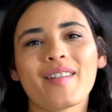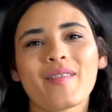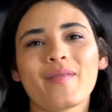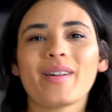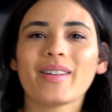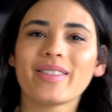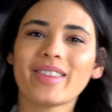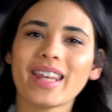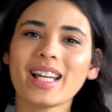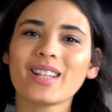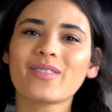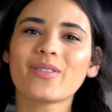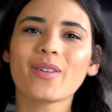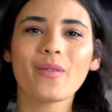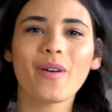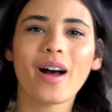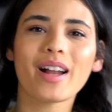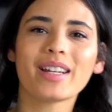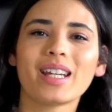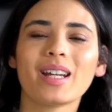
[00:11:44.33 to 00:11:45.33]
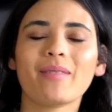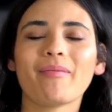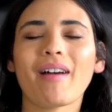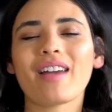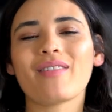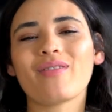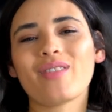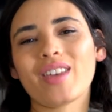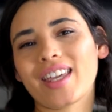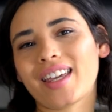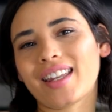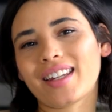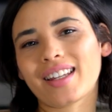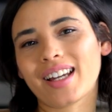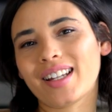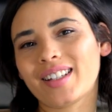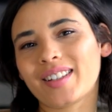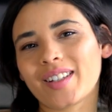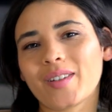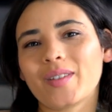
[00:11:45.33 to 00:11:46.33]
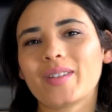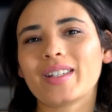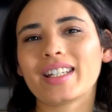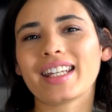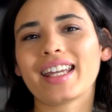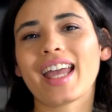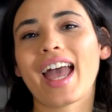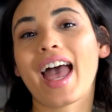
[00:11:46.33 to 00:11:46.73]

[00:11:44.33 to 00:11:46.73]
Well, thanks for watching my vegan contucci